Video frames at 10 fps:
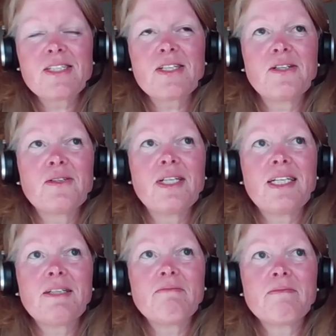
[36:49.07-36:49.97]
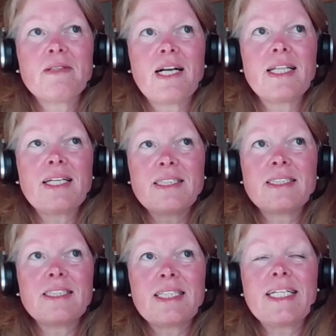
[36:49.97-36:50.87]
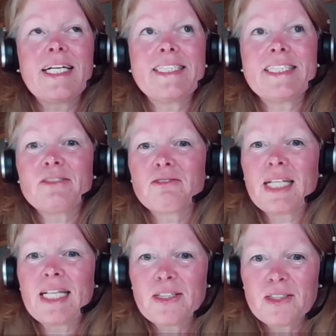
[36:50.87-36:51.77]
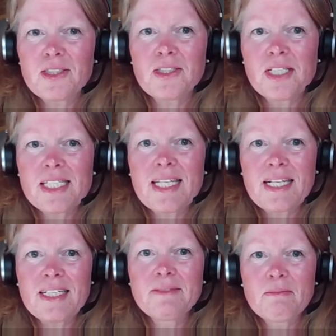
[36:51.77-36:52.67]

So I think I did a really good choice there,